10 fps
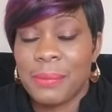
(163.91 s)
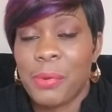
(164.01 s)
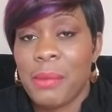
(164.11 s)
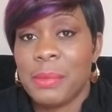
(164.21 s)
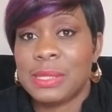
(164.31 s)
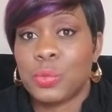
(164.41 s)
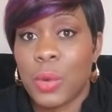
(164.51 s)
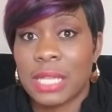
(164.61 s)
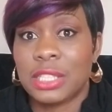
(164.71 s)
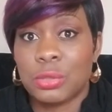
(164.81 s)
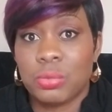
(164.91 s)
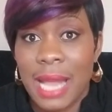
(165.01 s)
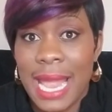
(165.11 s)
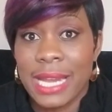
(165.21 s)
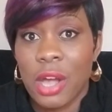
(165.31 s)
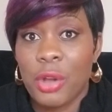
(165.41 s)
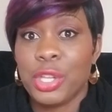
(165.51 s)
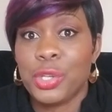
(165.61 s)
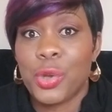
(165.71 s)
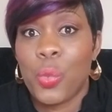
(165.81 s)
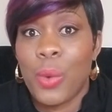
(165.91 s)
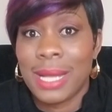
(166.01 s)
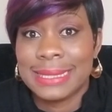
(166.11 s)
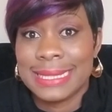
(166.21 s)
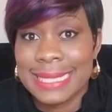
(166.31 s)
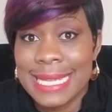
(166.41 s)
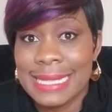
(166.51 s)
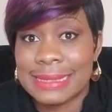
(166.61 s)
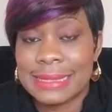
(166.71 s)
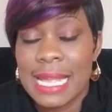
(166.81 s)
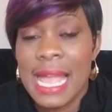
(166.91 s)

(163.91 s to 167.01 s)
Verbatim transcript: The problem is what to write. How do you know what it is?